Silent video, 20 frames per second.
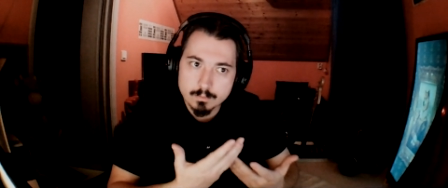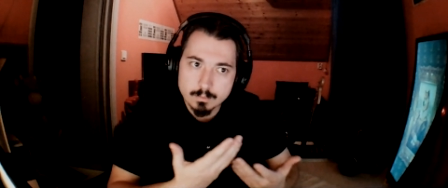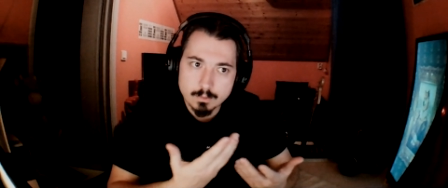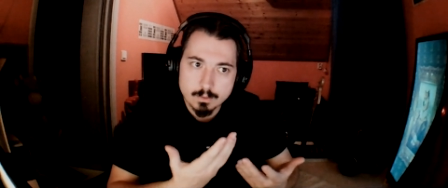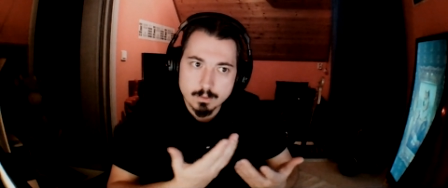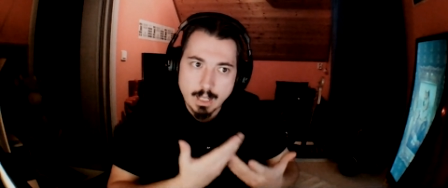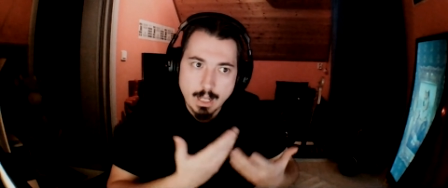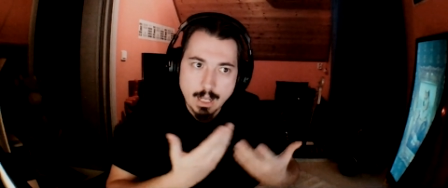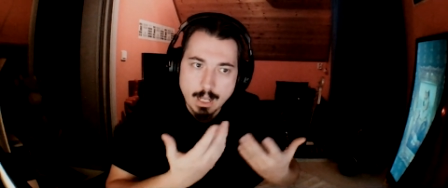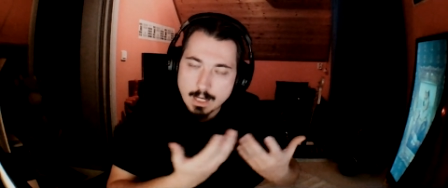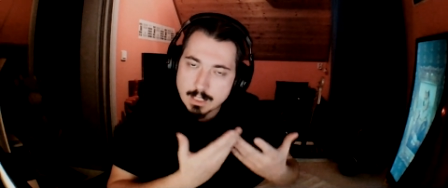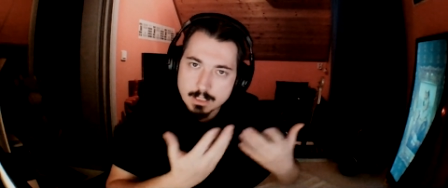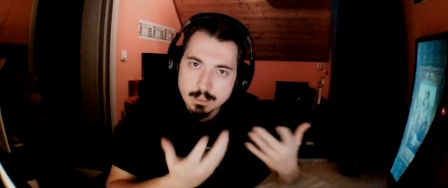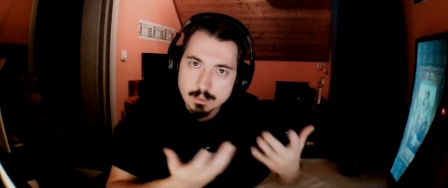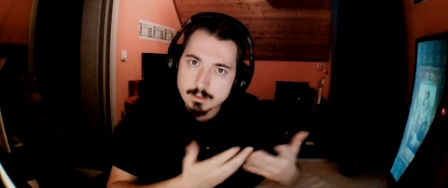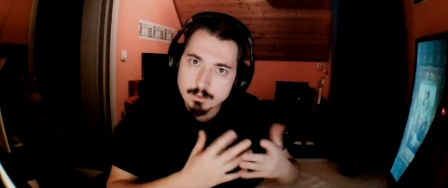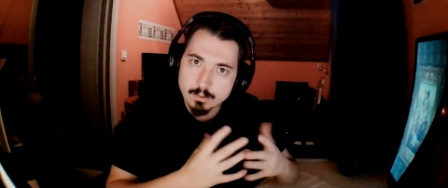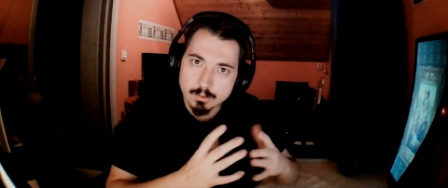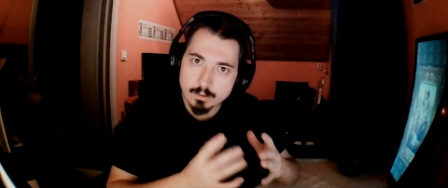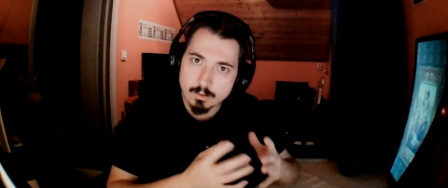any
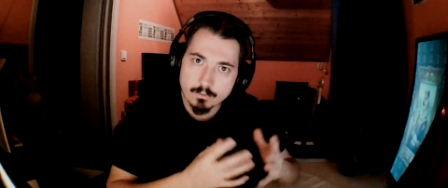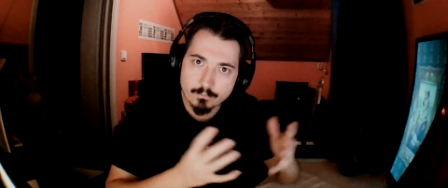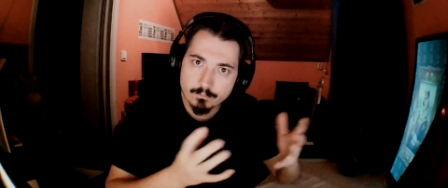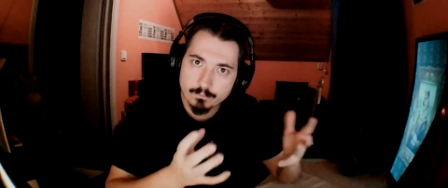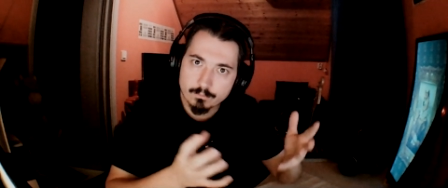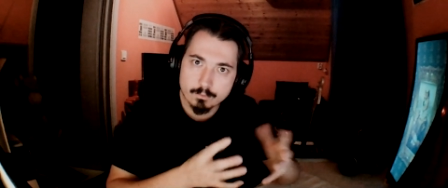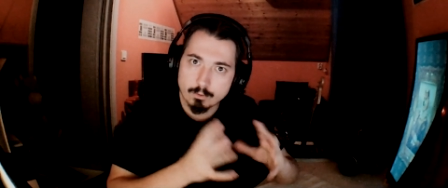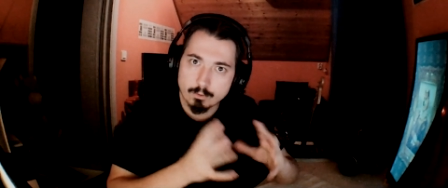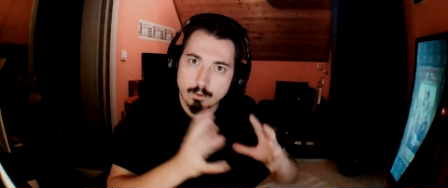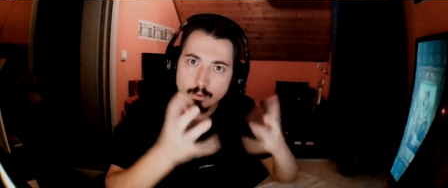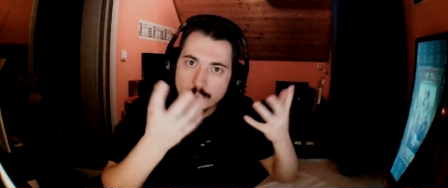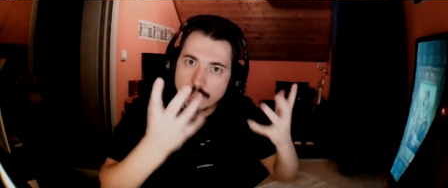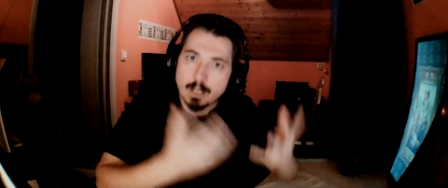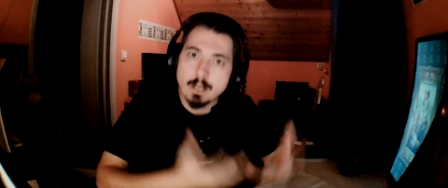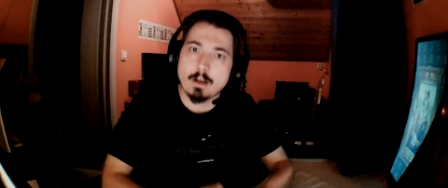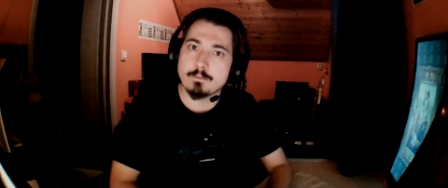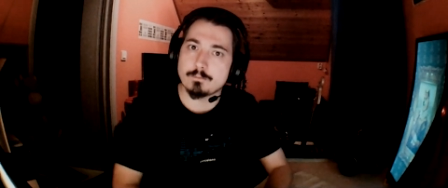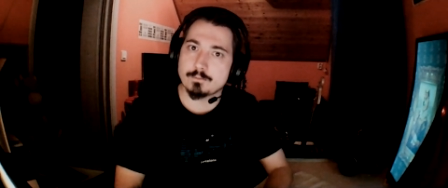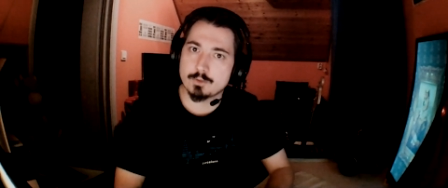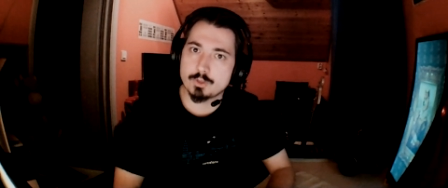sort of good
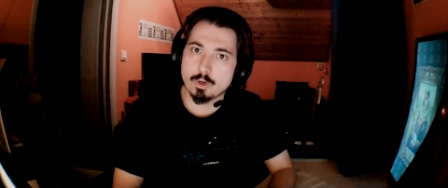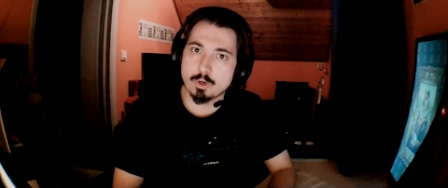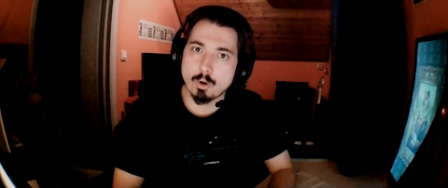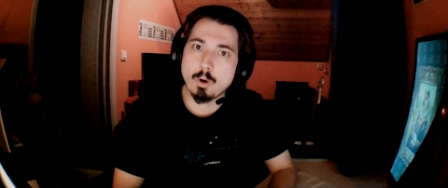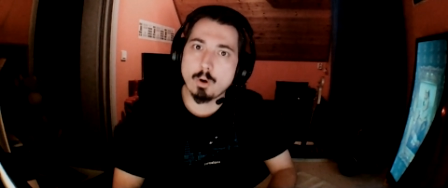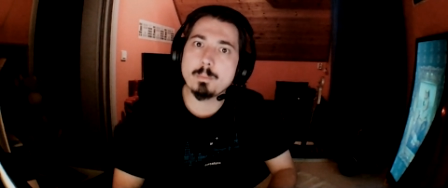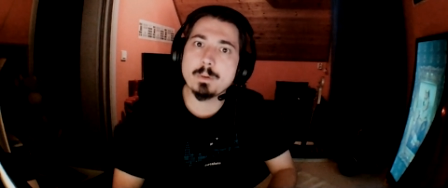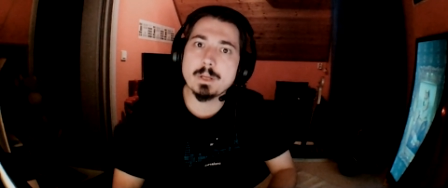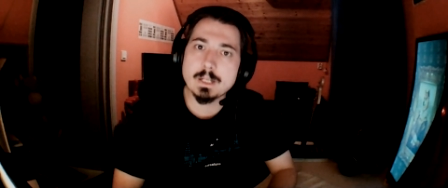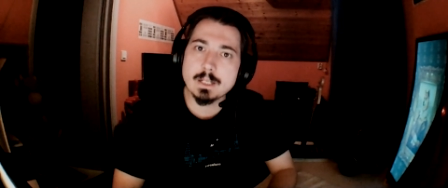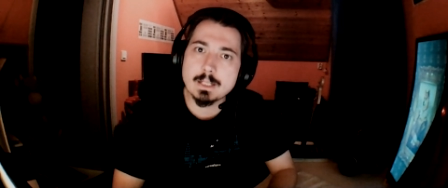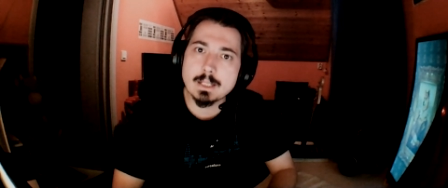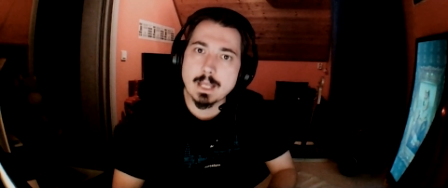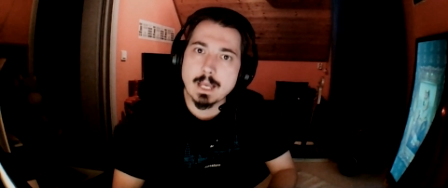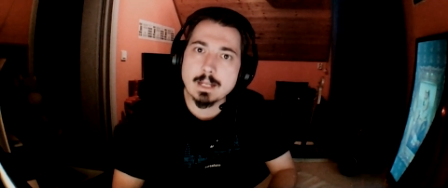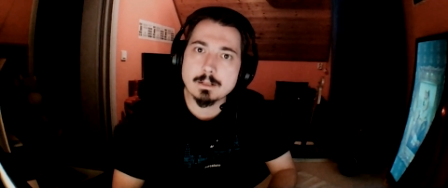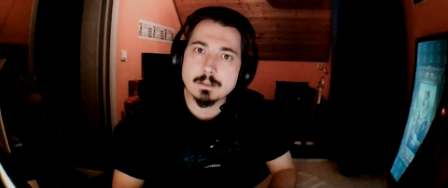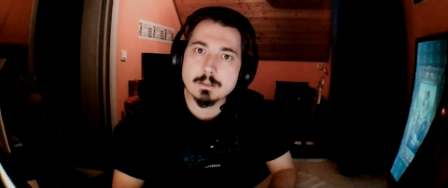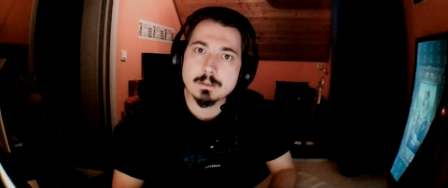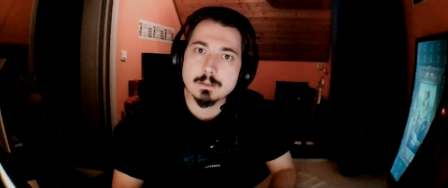enough job in
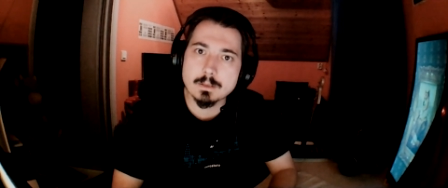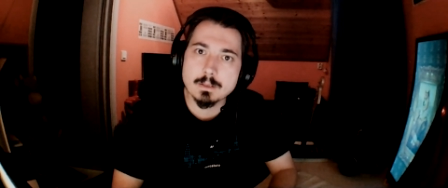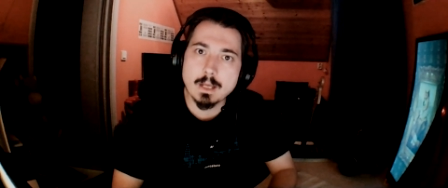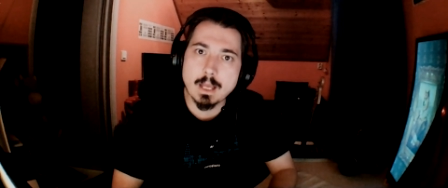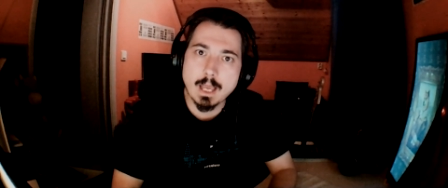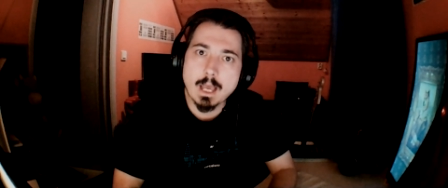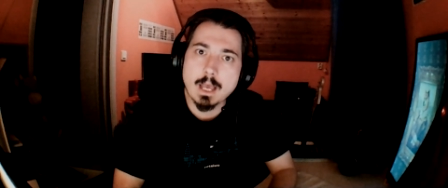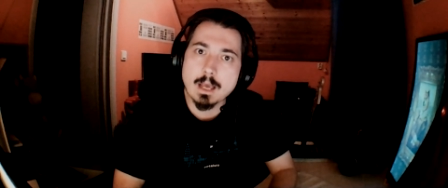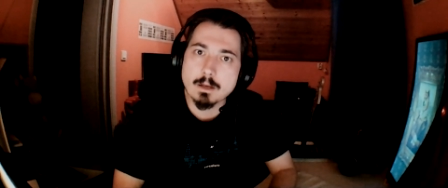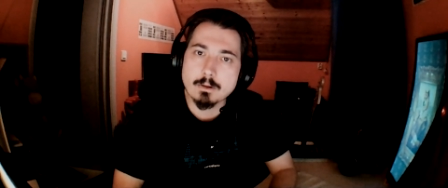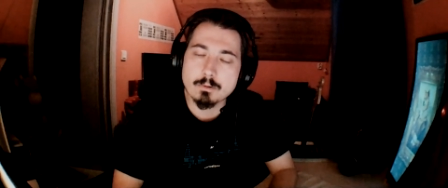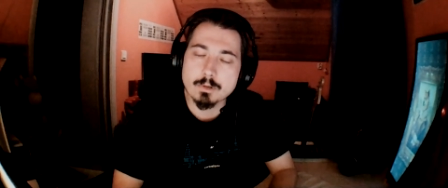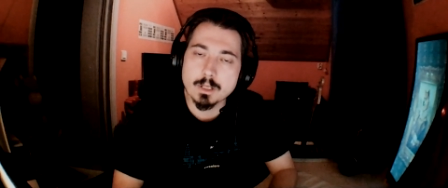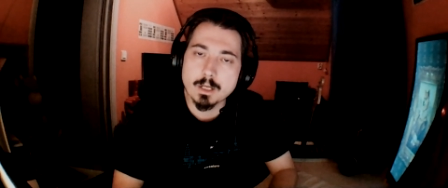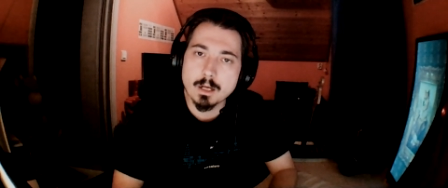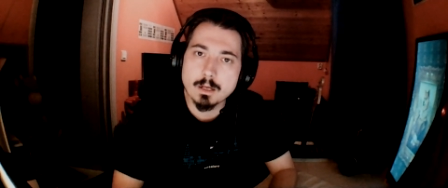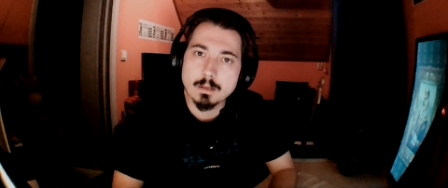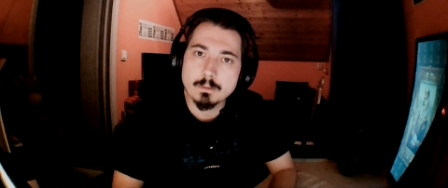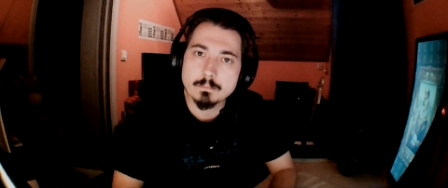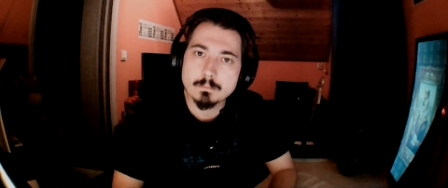that
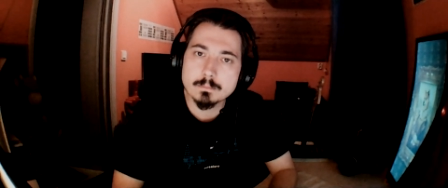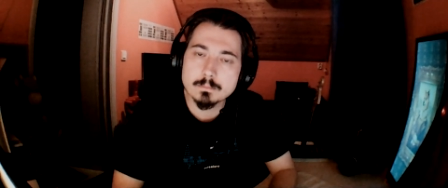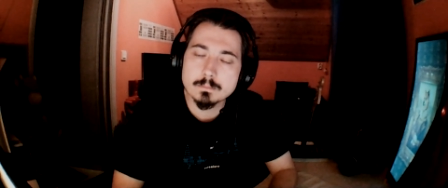area,